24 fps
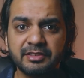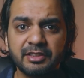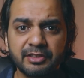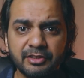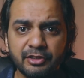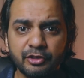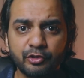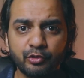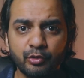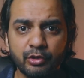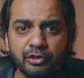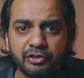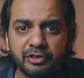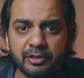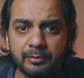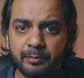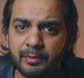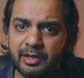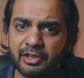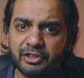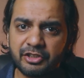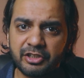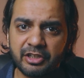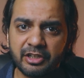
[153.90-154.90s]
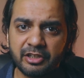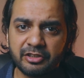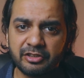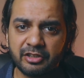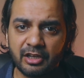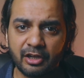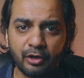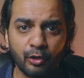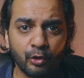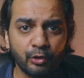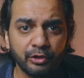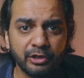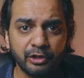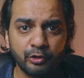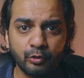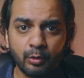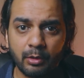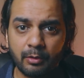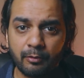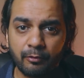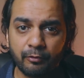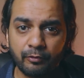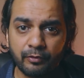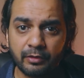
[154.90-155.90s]
the situation may change according to
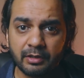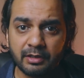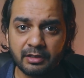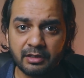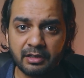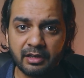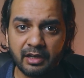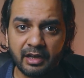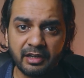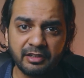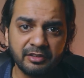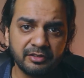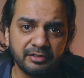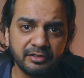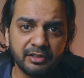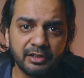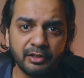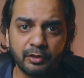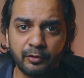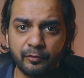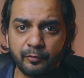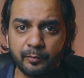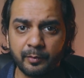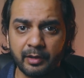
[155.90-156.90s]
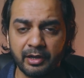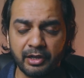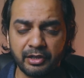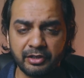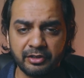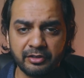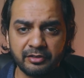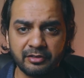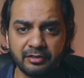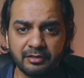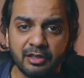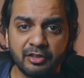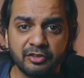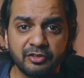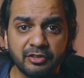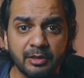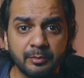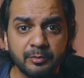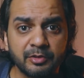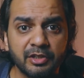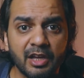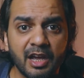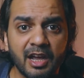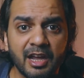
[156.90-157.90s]
our work and state of mind.
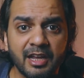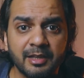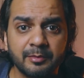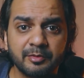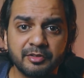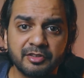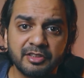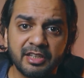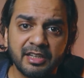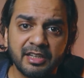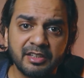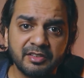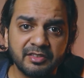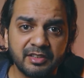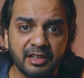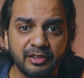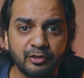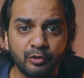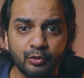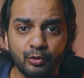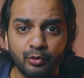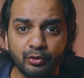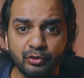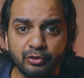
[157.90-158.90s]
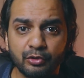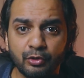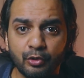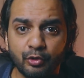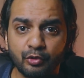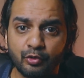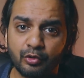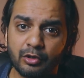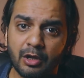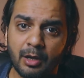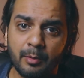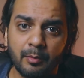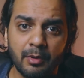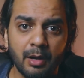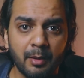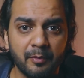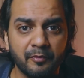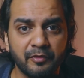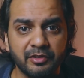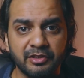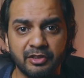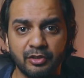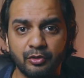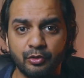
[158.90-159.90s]
Sometimes things get too slow to come
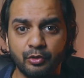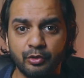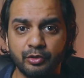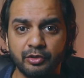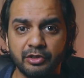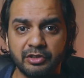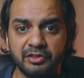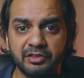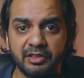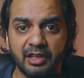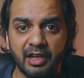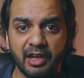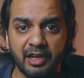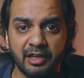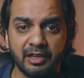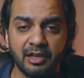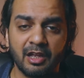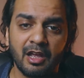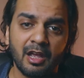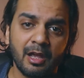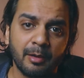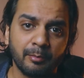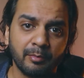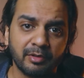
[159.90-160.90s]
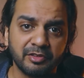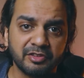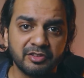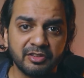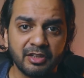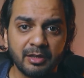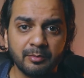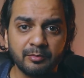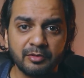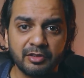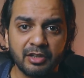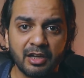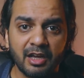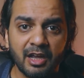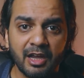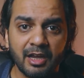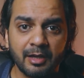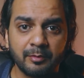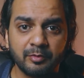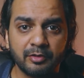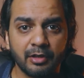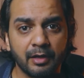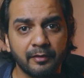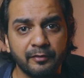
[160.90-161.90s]
up with a good design, but
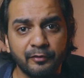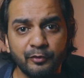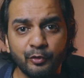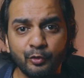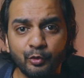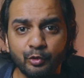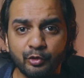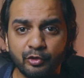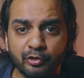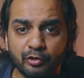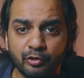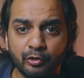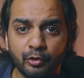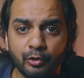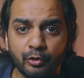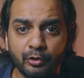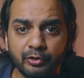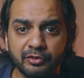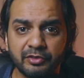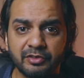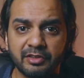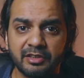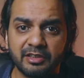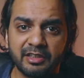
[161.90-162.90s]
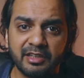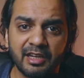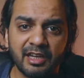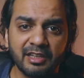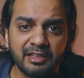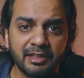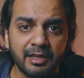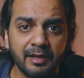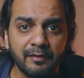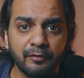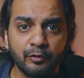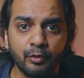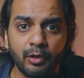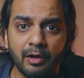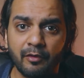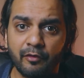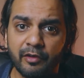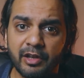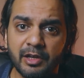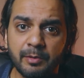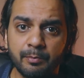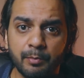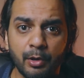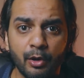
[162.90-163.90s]
sometimes a few strokes can give you a
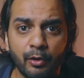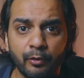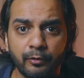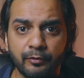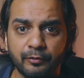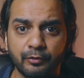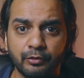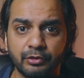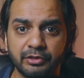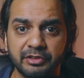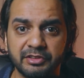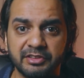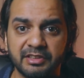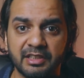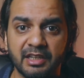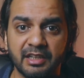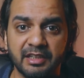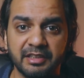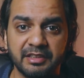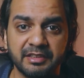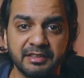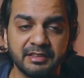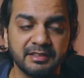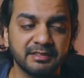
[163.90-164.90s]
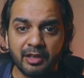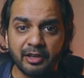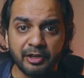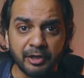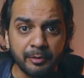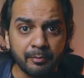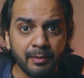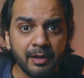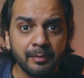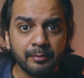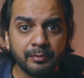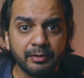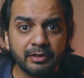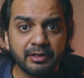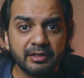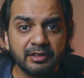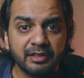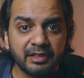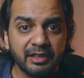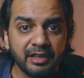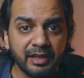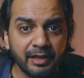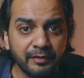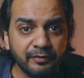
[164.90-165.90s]
very powerful design.
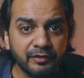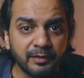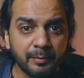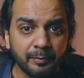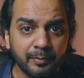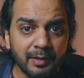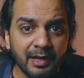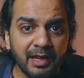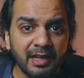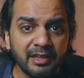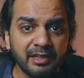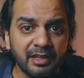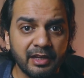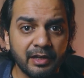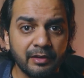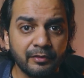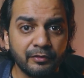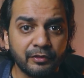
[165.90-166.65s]
Remember, if the plan A